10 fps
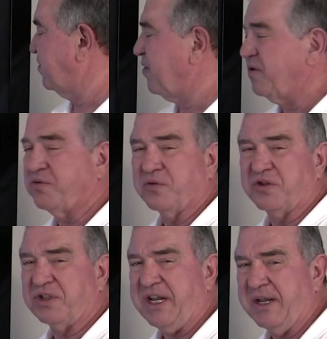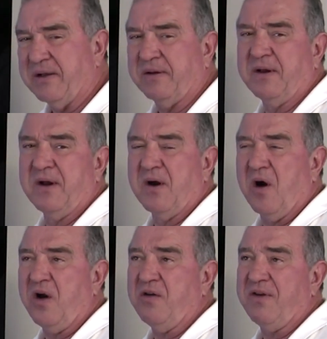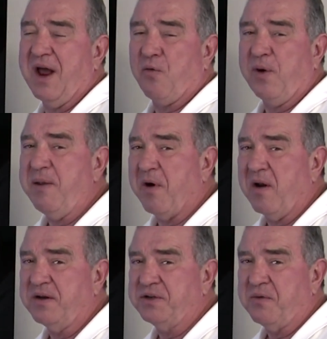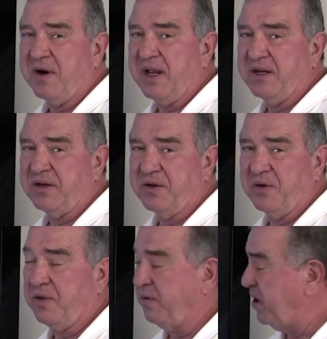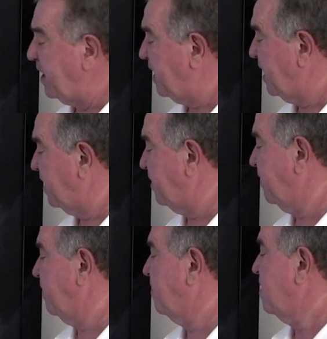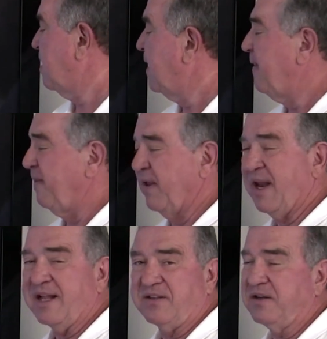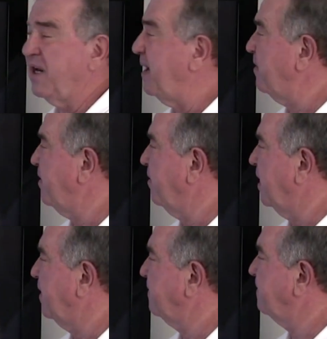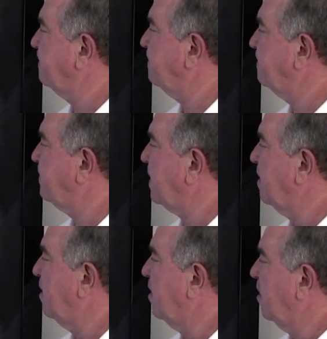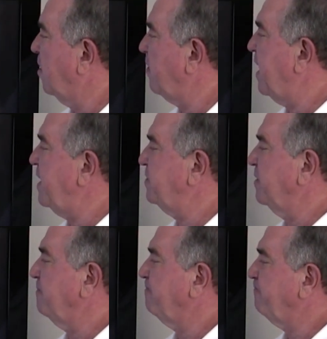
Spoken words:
structural steel, or you've got rebar that you want to get to, that we need to get to, then that's the time to do it. Location.